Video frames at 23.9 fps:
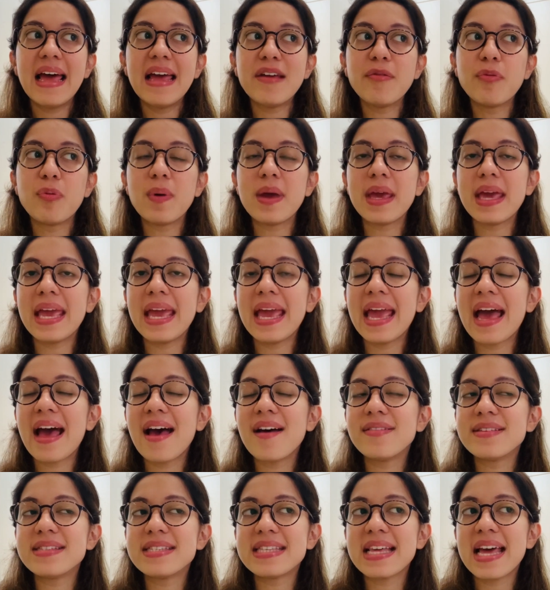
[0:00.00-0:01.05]
we
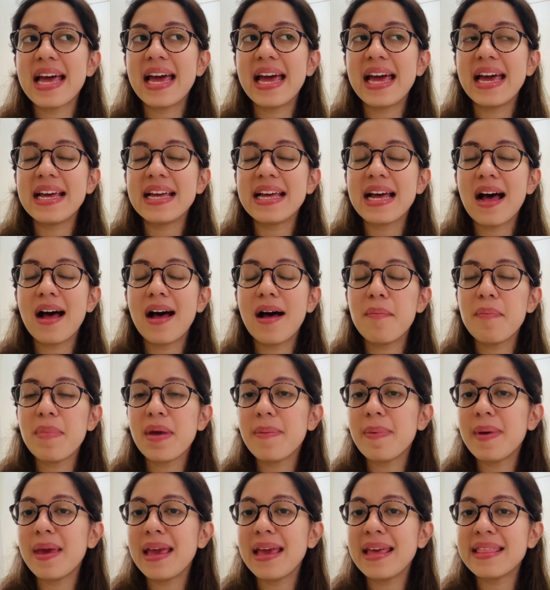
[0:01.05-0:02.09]
have said,
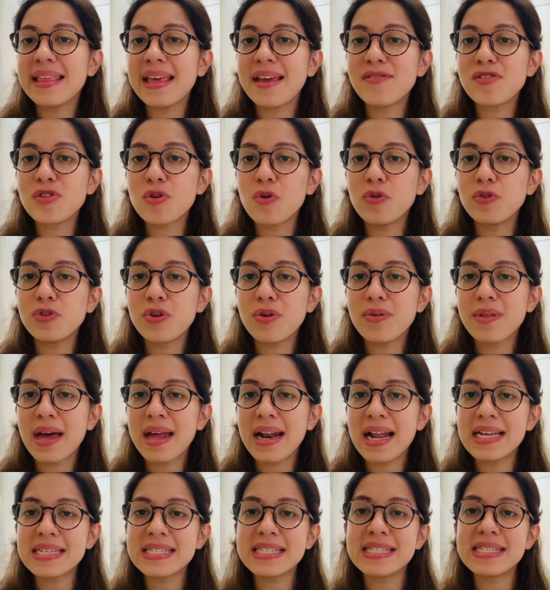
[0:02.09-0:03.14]
maybe they've told you
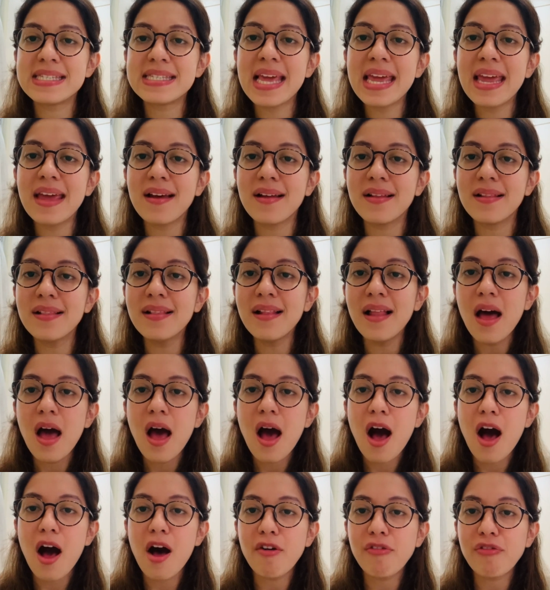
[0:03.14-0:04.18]
that a sale
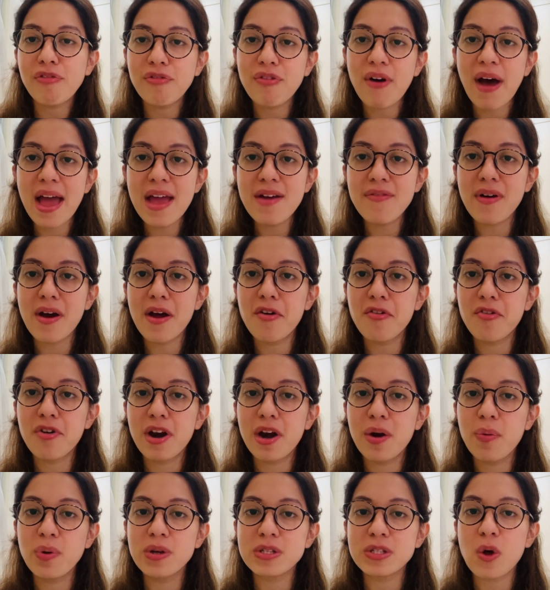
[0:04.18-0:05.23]
of
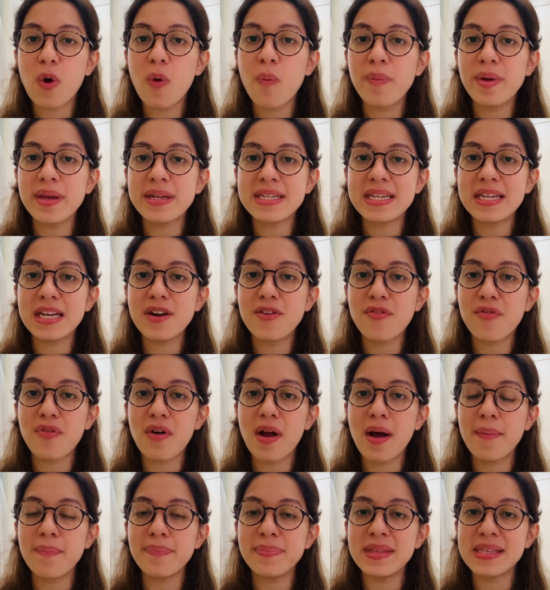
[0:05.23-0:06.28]
500 was omitted
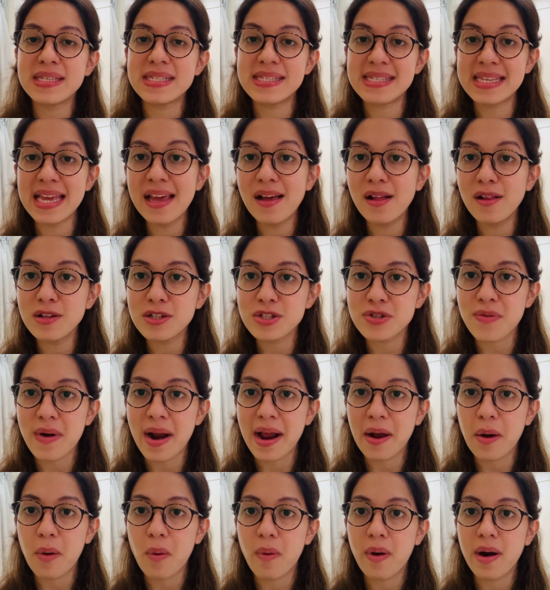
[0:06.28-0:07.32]
from the sales
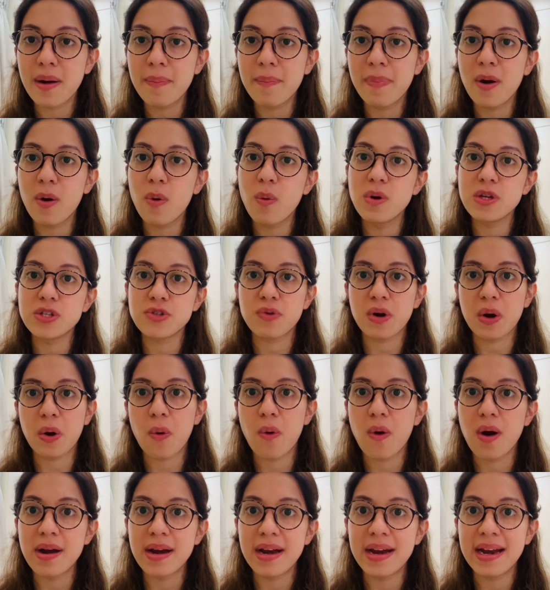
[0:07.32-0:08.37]
record but was
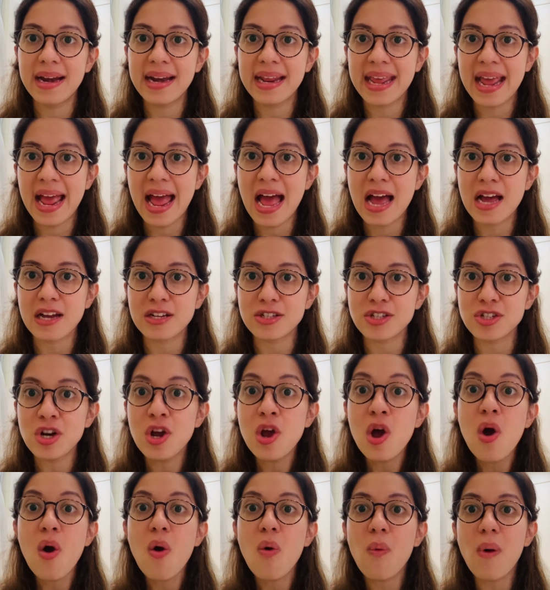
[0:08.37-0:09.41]
recorded in cash.
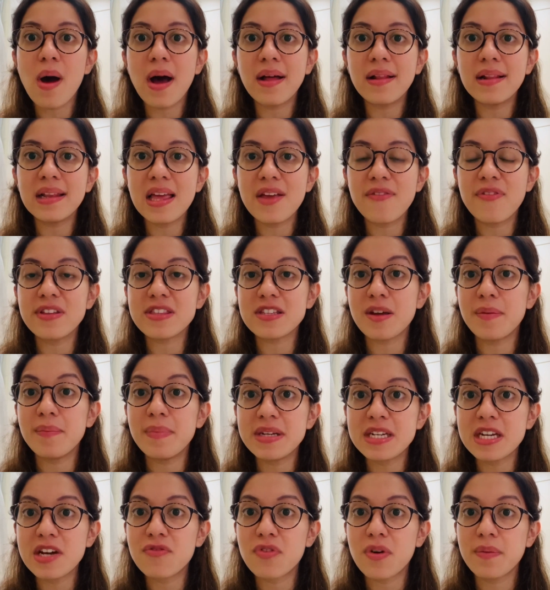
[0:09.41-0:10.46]
Well, if it's
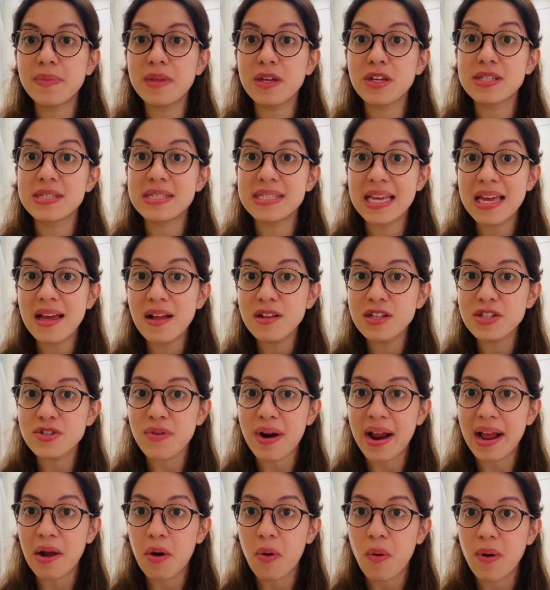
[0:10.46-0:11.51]
omitted from the sales
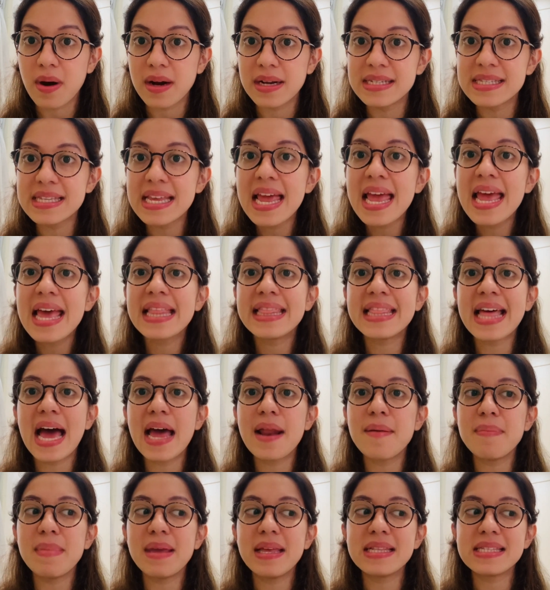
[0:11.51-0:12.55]
records,
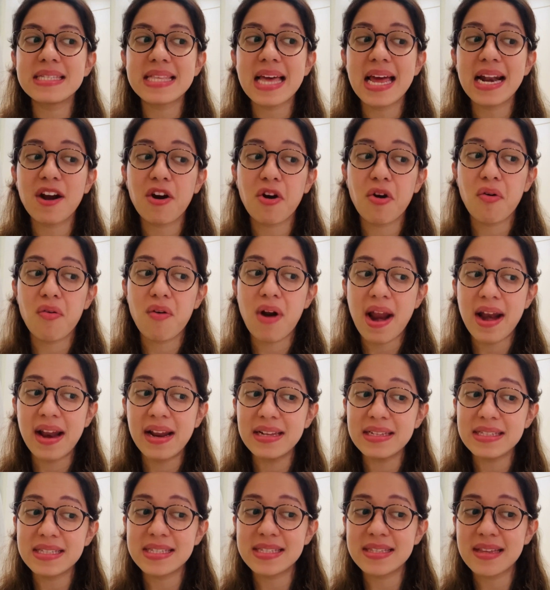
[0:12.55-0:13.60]
that means that
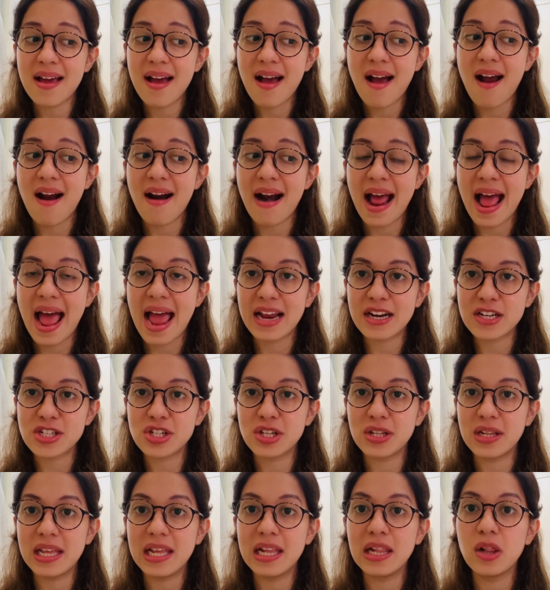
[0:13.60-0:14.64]
credits are
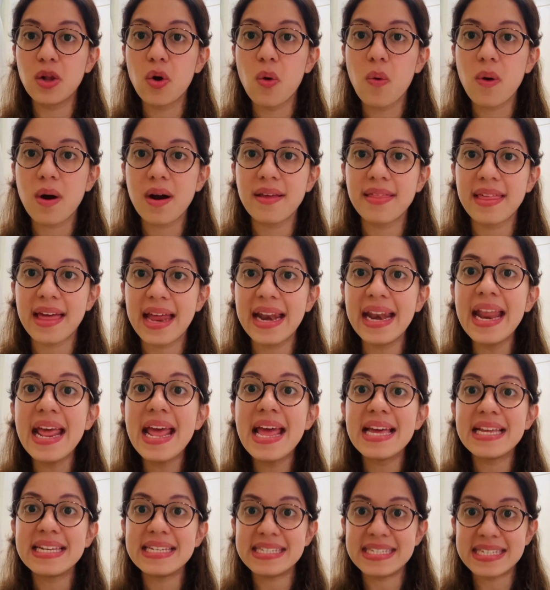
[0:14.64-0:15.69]
actually lower than
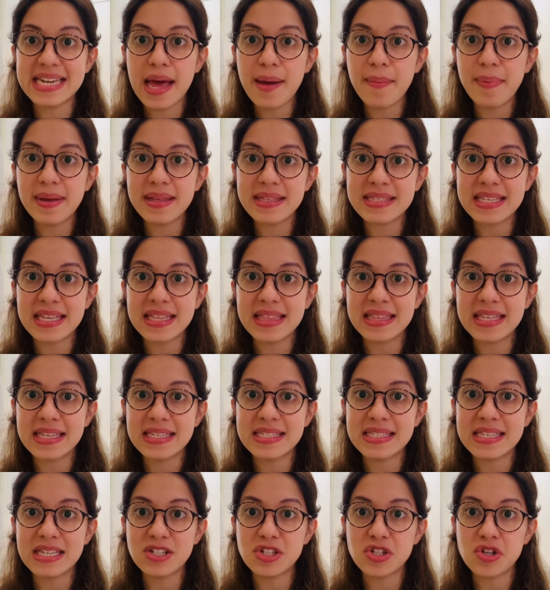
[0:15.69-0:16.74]
debits in this
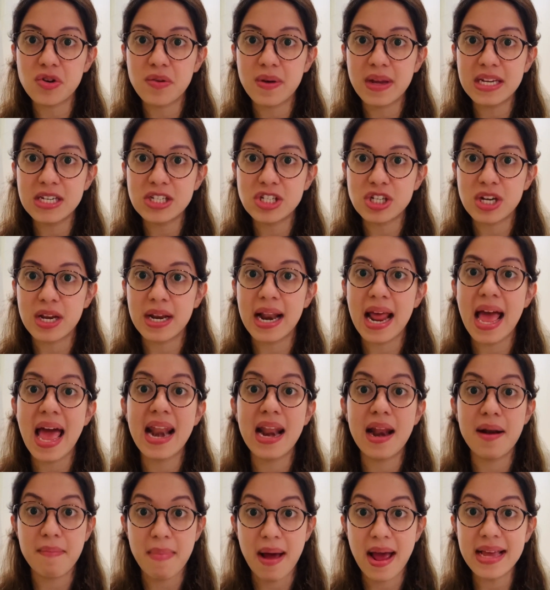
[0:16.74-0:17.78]
situation. And
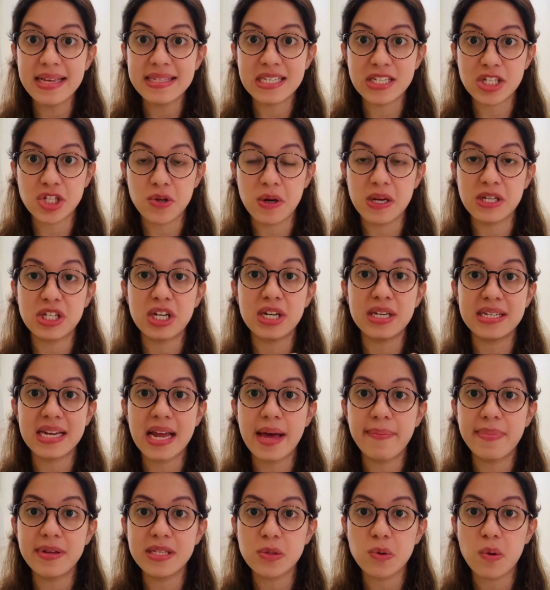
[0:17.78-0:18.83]
in my situation,
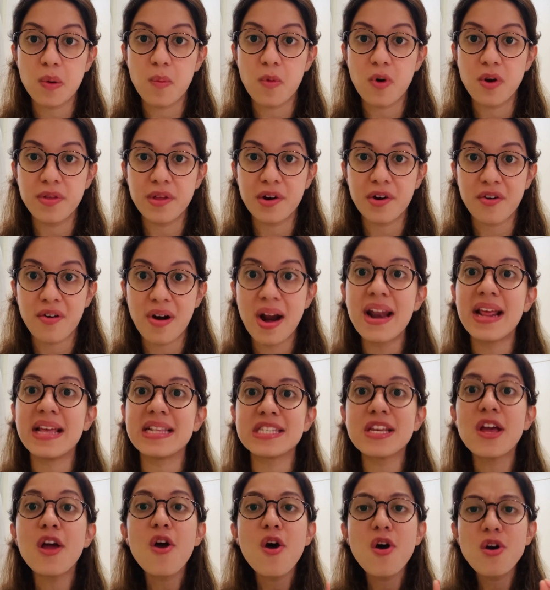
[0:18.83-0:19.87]
debits were more than
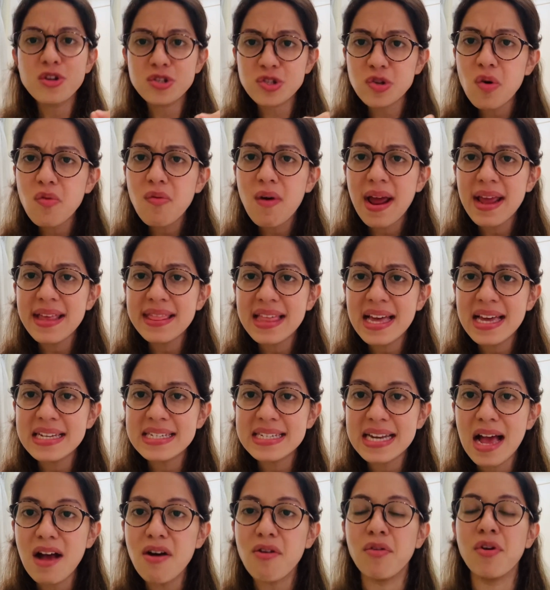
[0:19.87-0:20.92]
credits. So write that
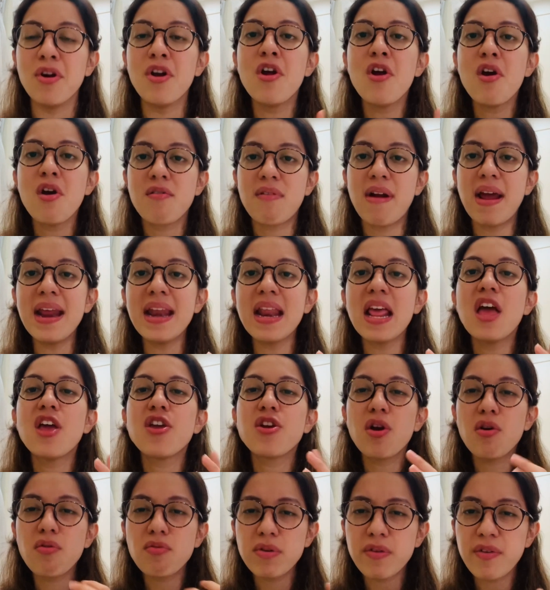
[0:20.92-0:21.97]
down, right?
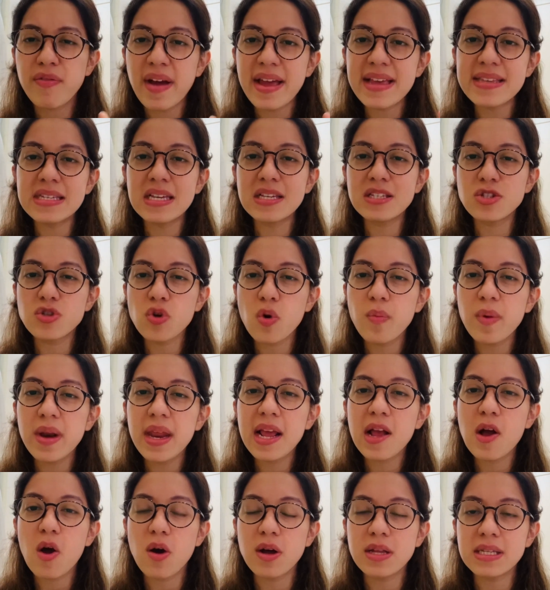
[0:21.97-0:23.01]
You're revising so many
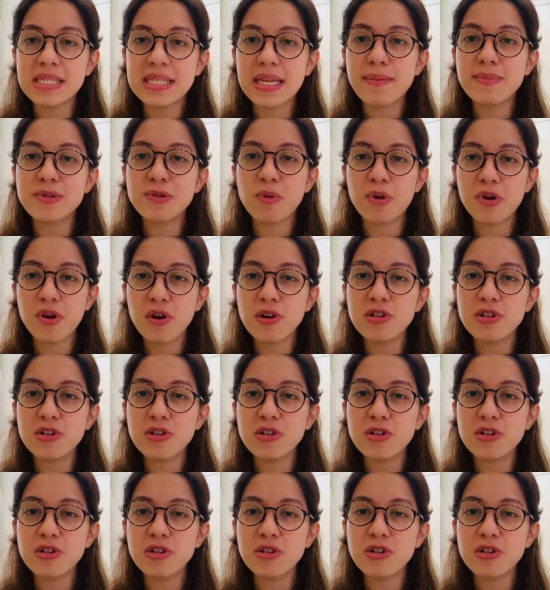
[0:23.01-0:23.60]
concepts when you're